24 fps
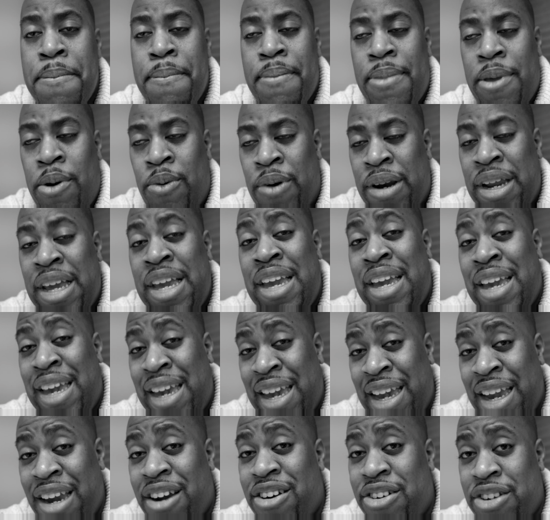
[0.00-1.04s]
when he
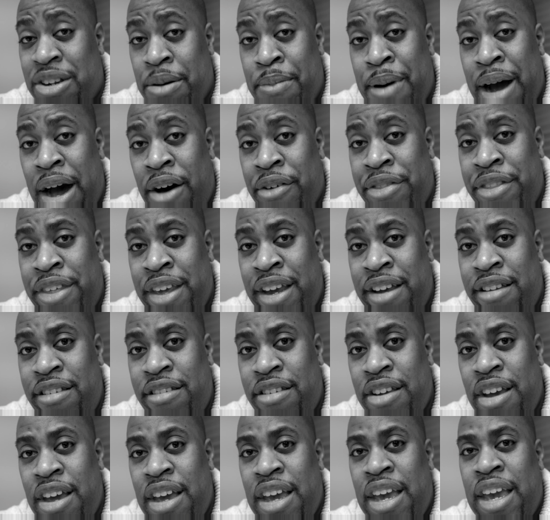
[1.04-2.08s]
hears about this,
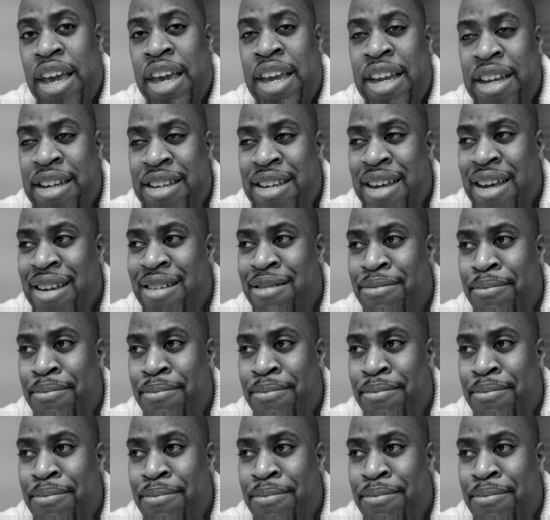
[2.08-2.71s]
he says,